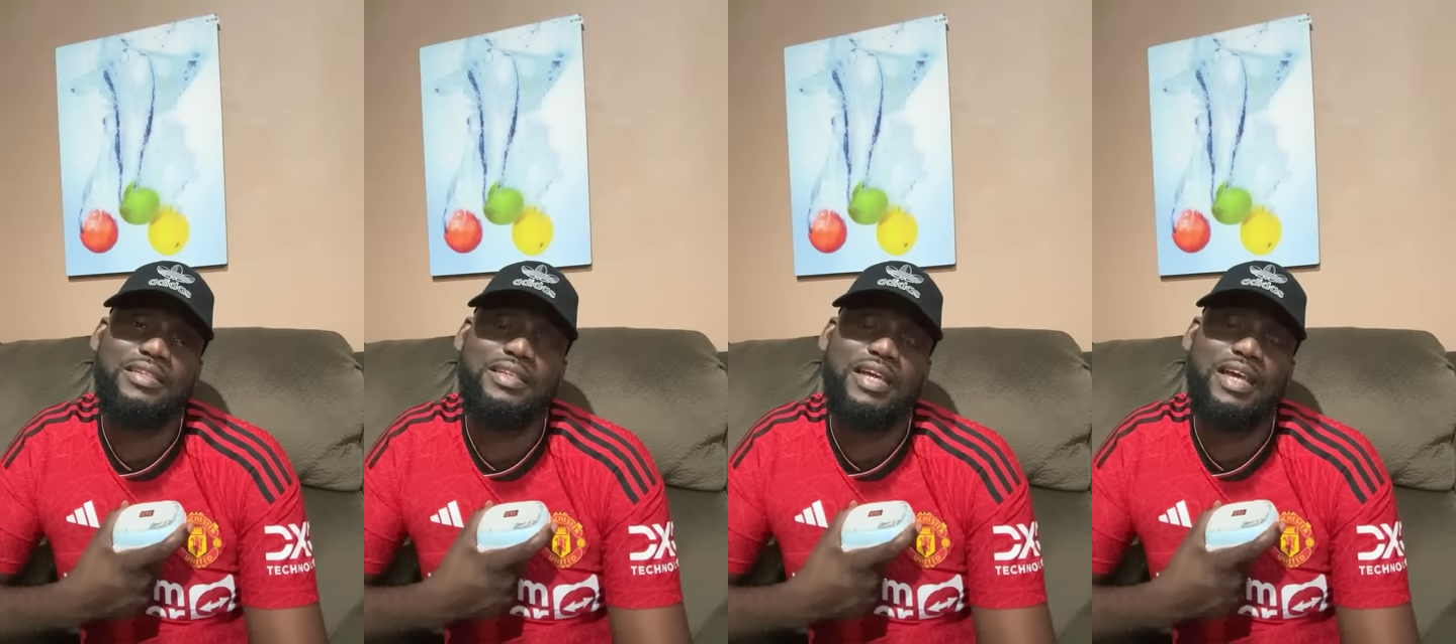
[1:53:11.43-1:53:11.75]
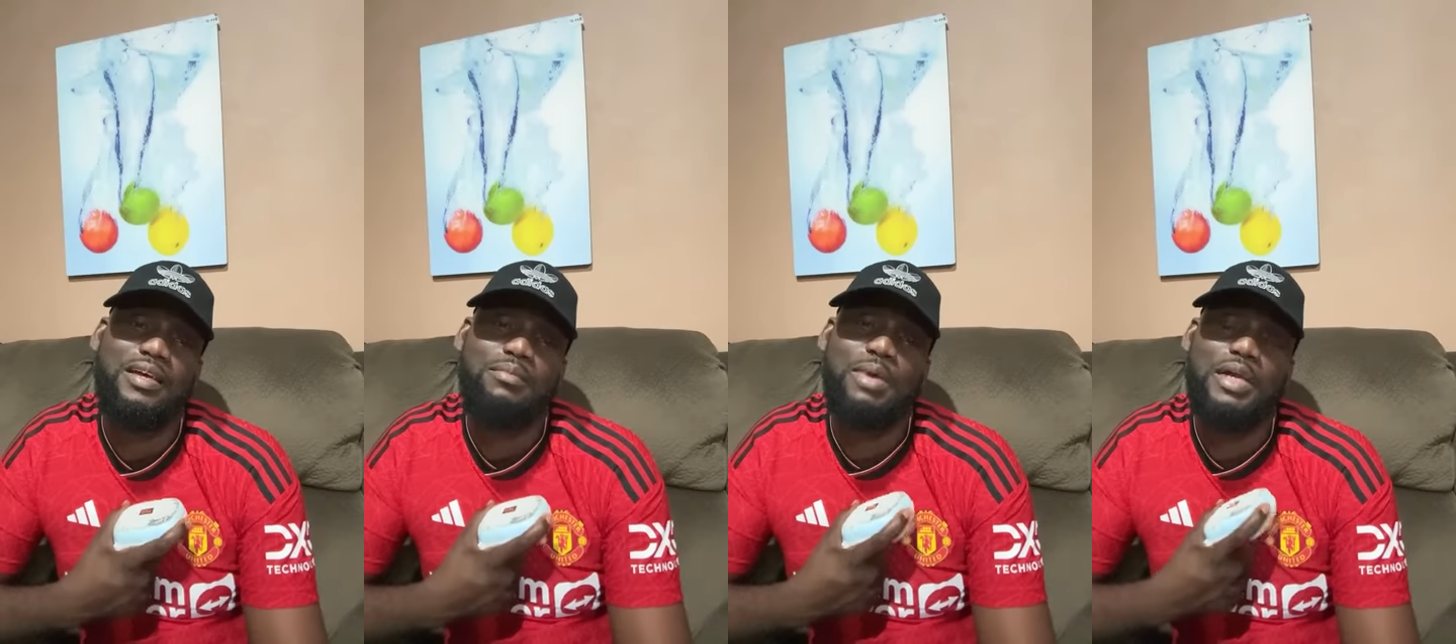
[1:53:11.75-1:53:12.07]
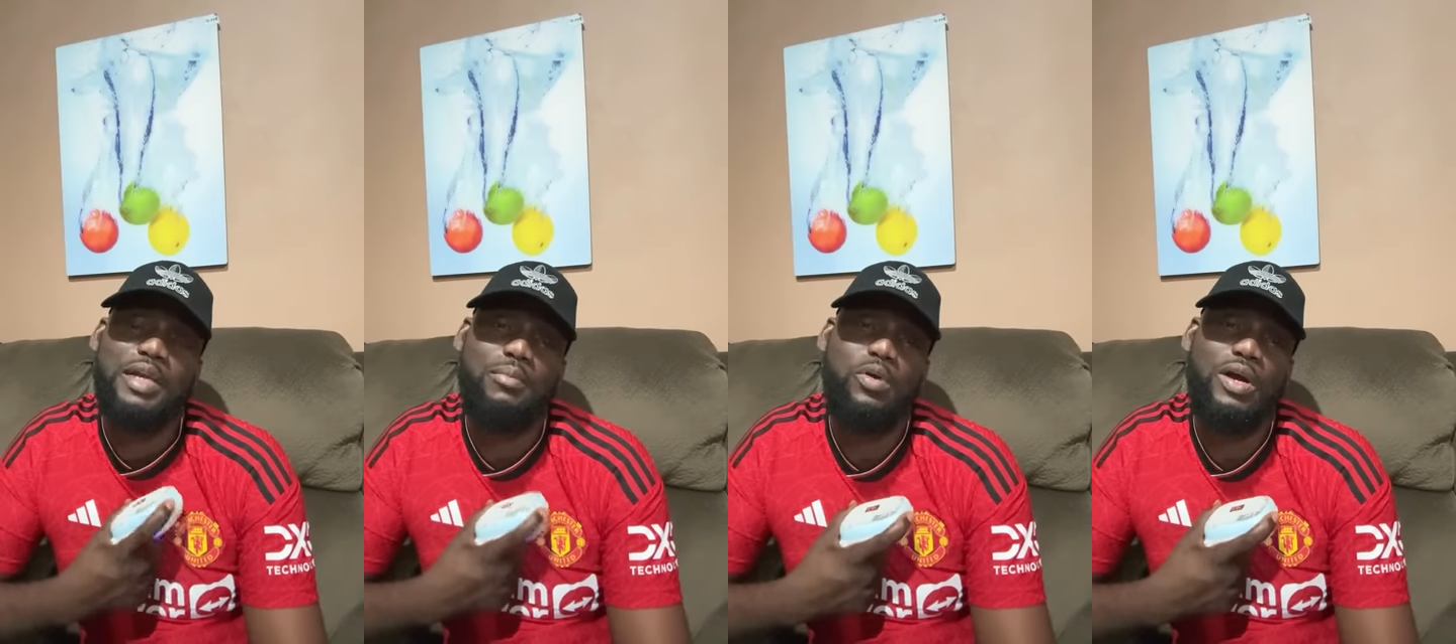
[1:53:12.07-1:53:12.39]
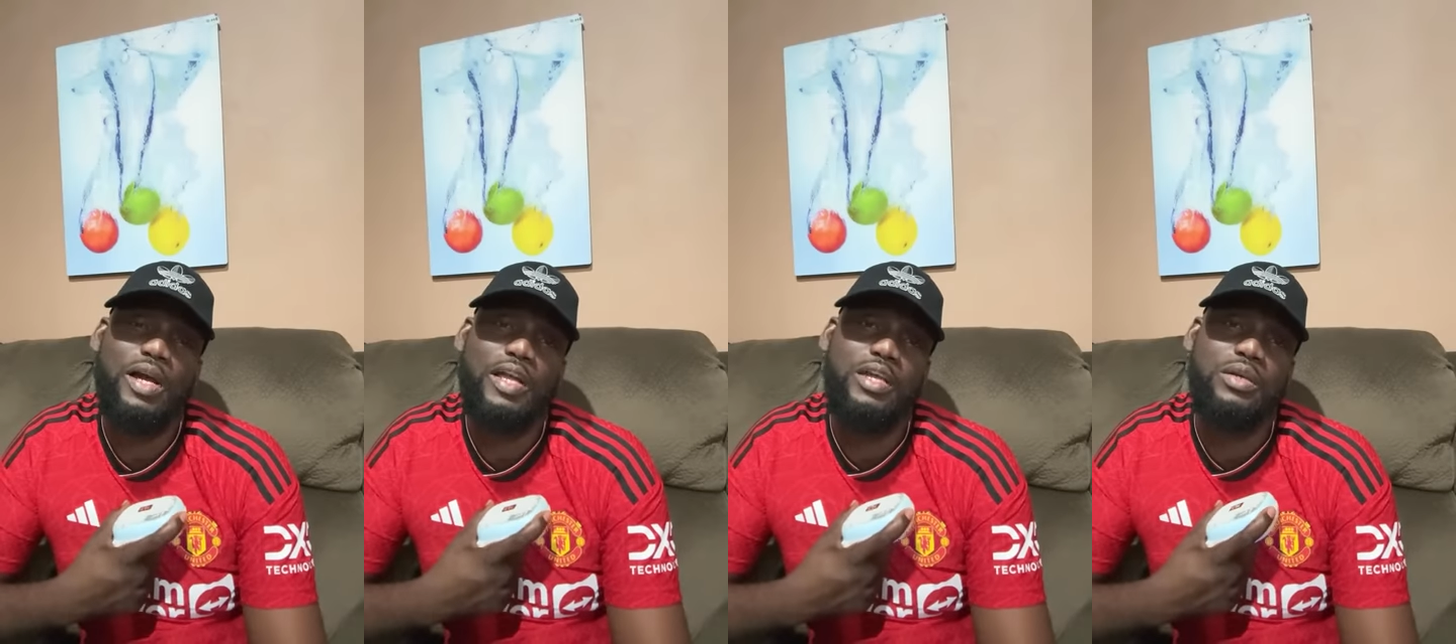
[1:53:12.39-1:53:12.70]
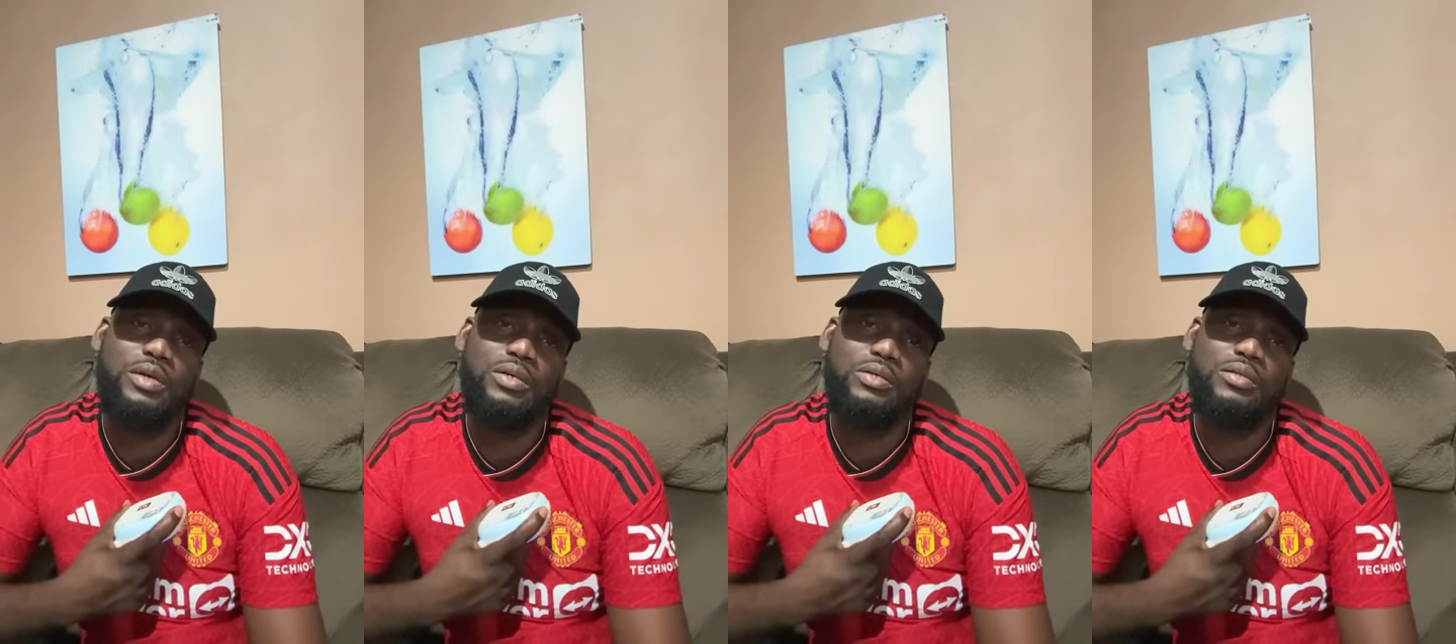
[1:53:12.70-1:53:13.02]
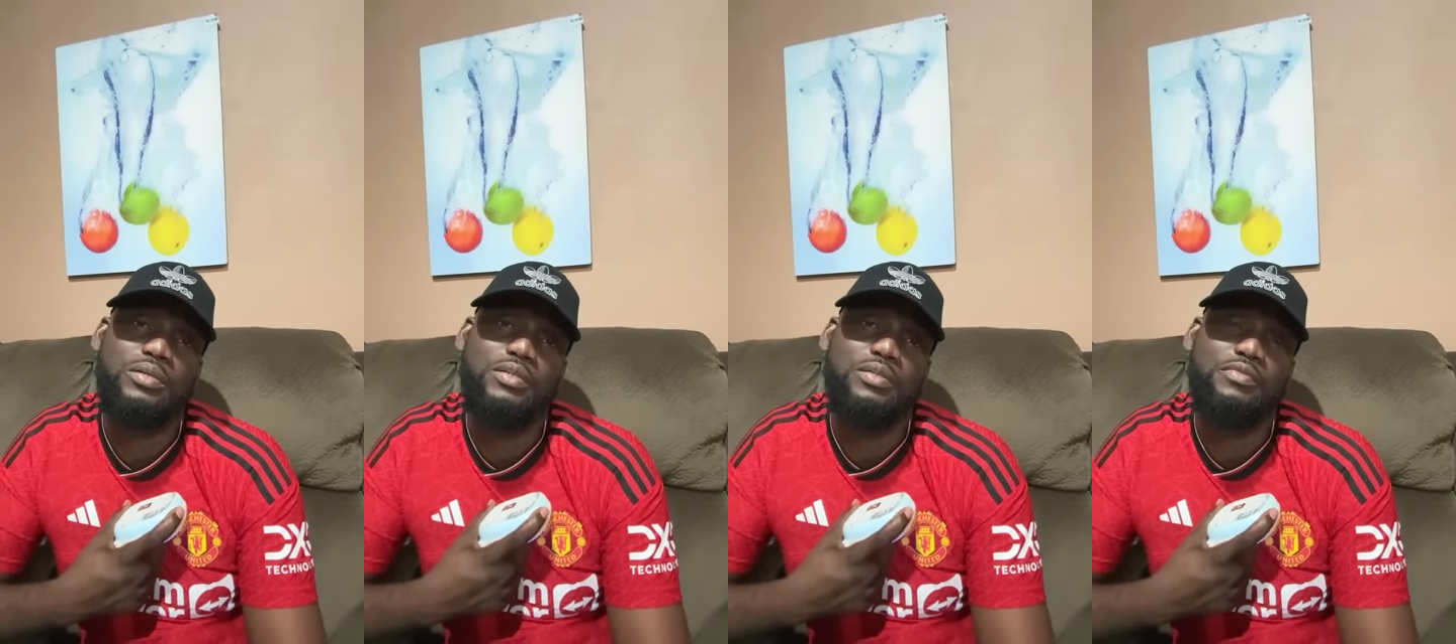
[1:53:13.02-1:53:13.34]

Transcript: Yeah, but you want you though.